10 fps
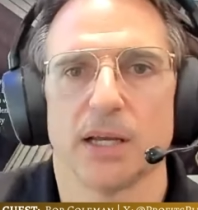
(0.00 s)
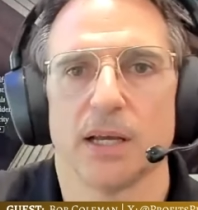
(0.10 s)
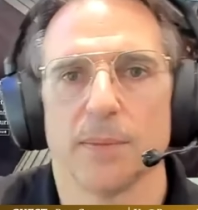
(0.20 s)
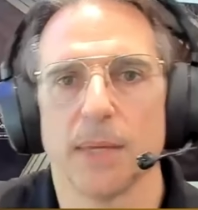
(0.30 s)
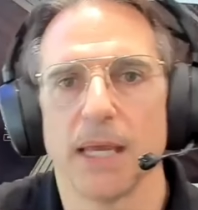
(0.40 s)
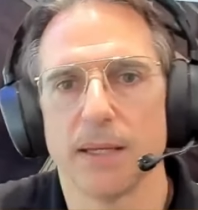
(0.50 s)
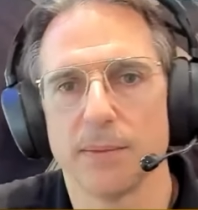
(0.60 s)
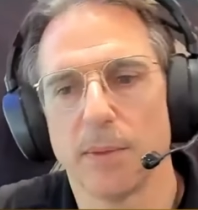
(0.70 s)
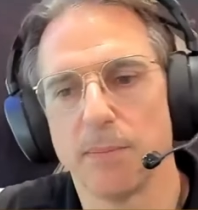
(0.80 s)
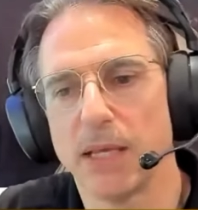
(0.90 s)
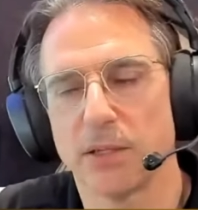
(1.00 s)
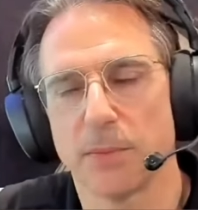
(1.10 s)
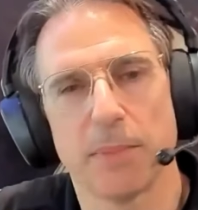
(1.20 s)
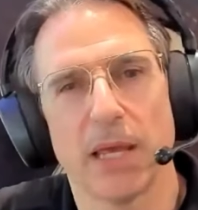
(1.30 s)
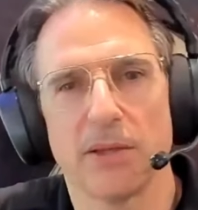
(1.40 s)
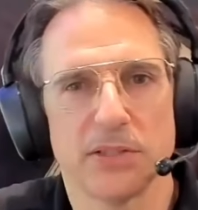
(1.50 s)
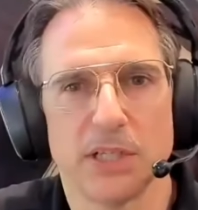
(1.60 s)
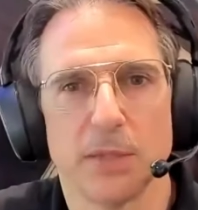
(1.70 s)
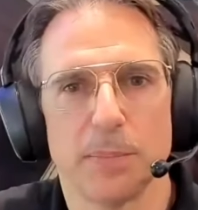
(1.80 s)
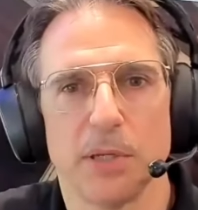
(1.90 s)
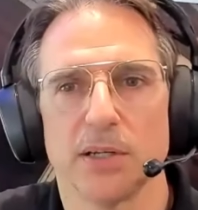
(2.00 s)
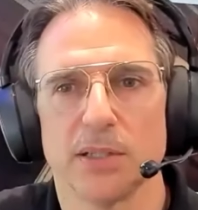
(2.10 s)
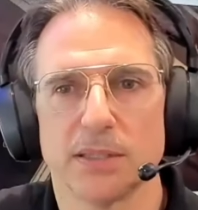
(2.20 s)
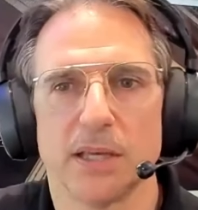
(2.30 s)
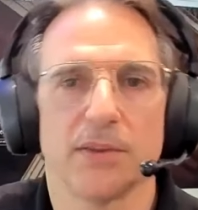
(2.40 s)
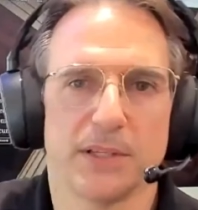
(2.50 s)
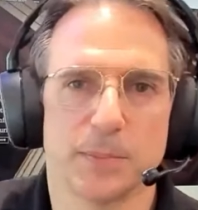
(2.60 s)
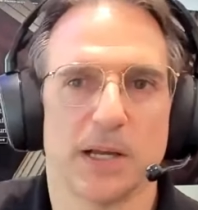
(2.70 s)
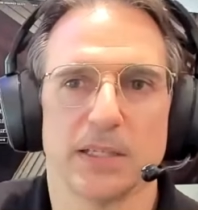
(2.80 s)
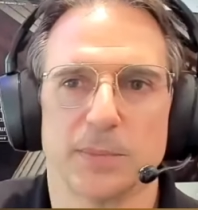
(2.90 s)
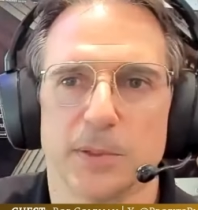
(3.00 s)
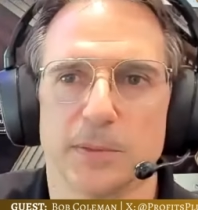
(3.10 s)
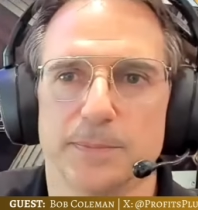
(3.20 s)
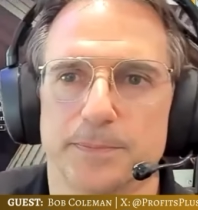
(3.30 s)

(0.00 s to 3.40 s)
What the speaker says: and make their balance sheet appear as healthy as possible.